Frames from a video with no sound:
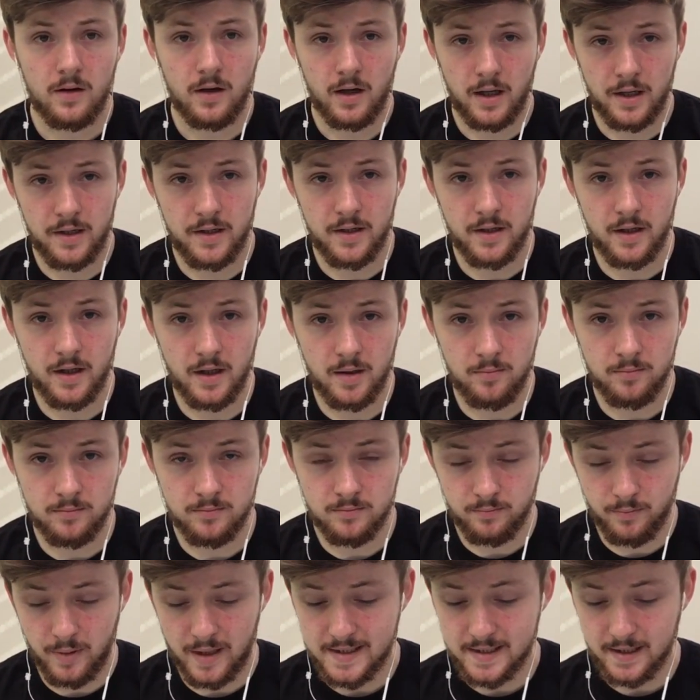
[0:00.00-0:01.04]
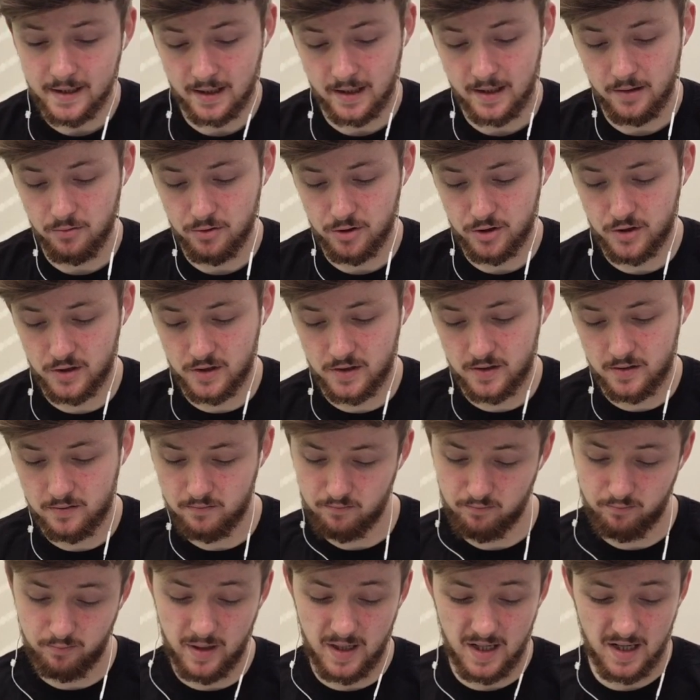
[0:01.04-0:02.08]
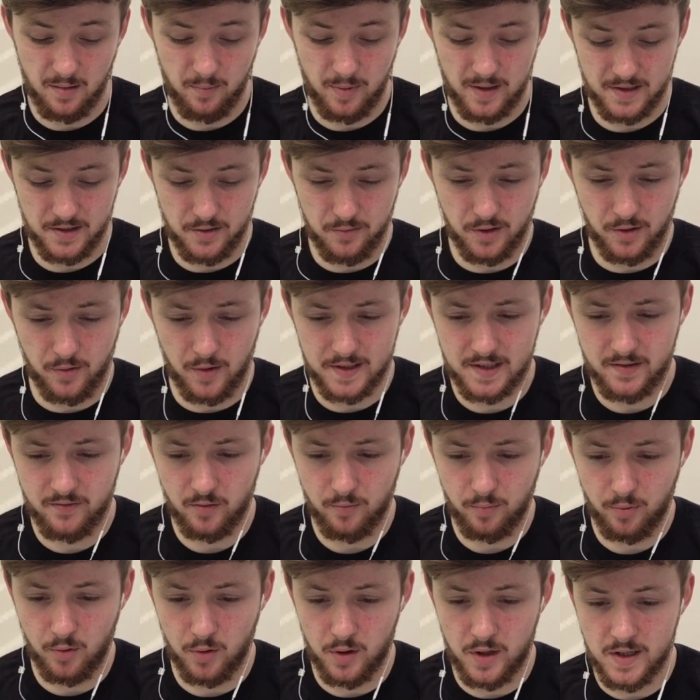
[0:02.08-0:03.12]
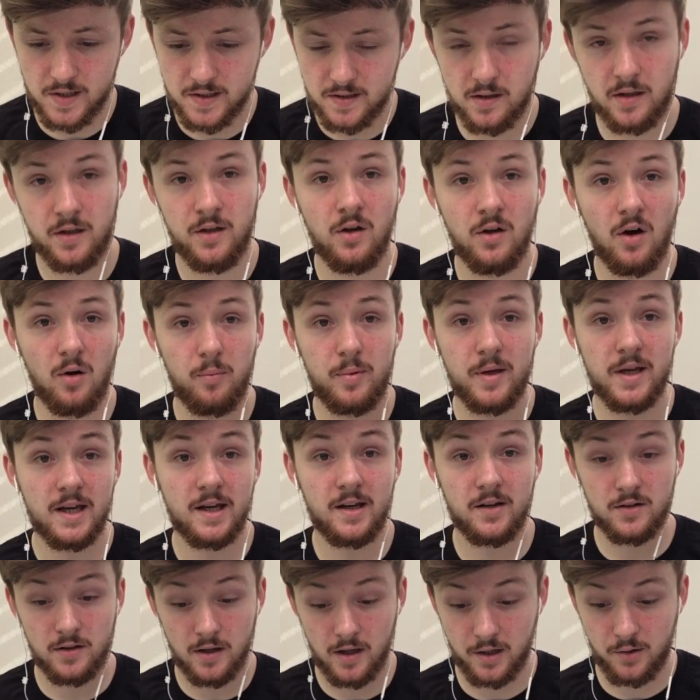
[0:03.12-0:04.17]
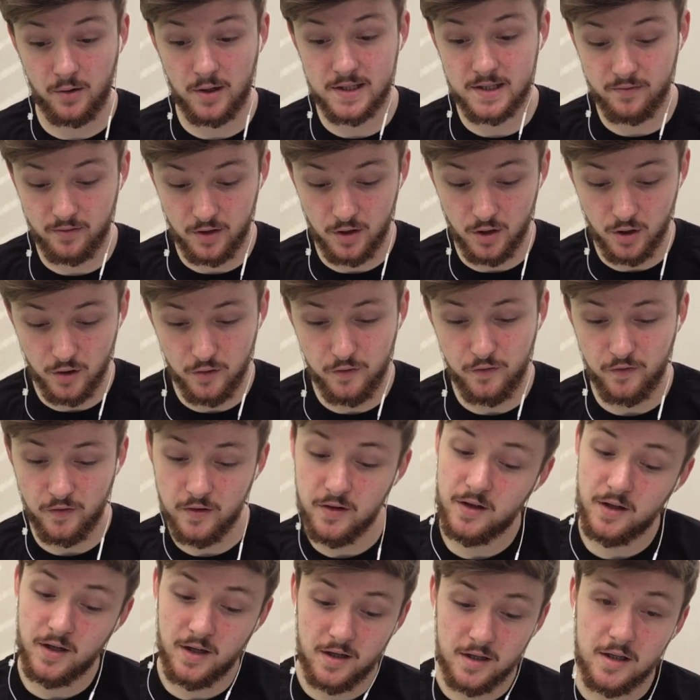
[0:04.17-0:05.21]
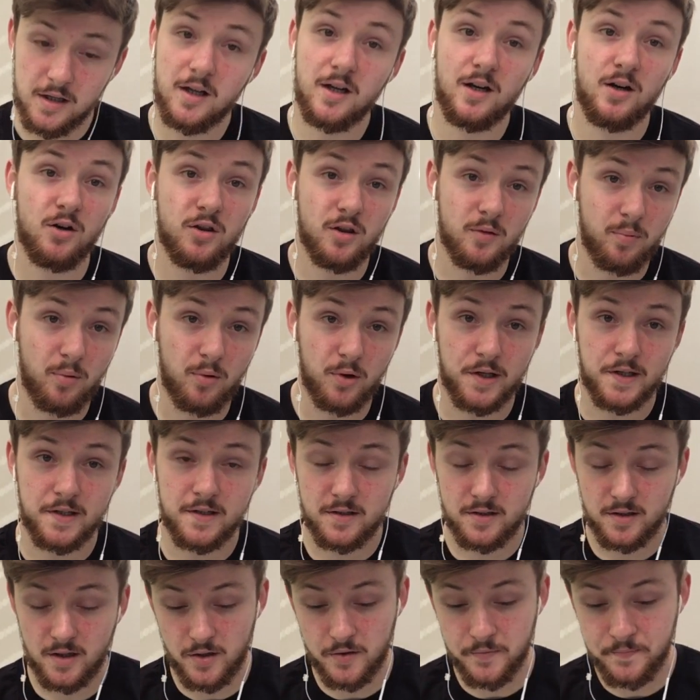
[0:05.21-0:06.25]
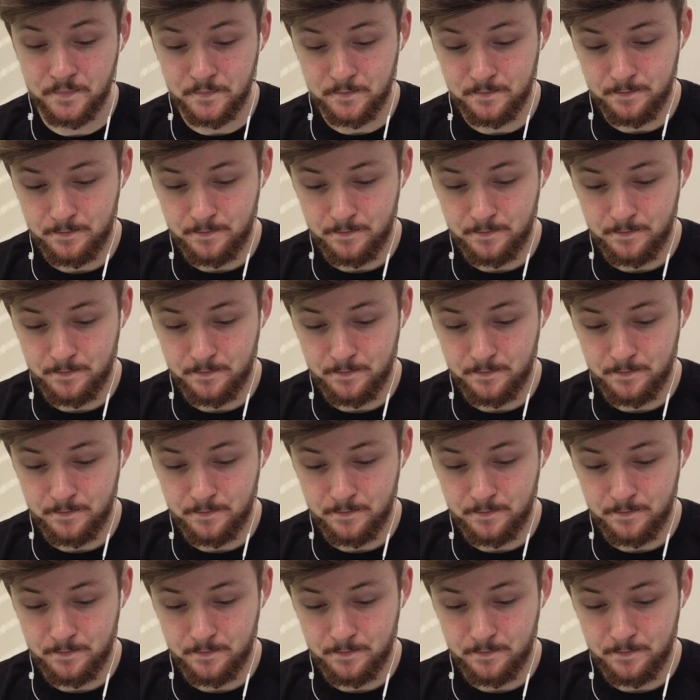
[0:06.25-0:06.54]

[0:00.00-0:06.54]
And basically it was just being a bit too aggressive at points and not being aggressive enough at other points. So,